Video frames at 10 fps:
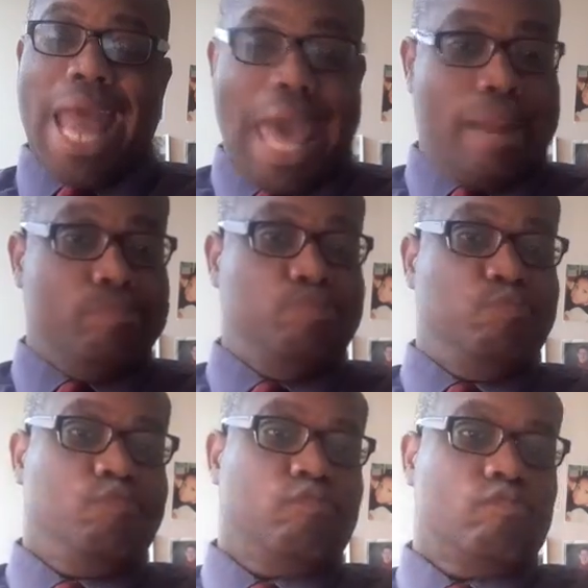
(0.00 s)

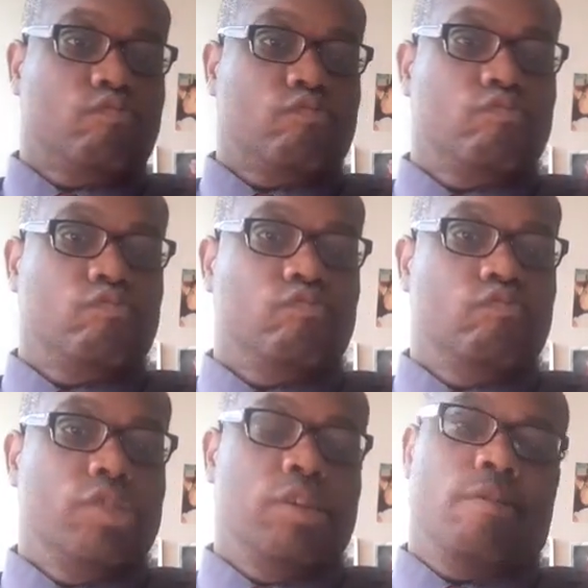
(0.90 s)
Adam.
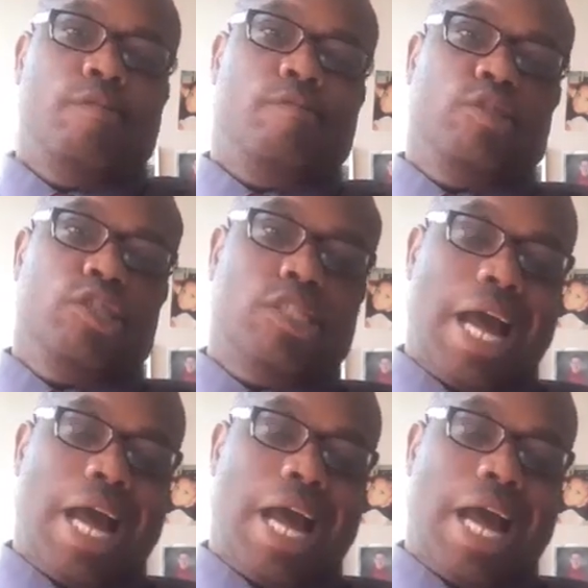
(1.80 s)
First,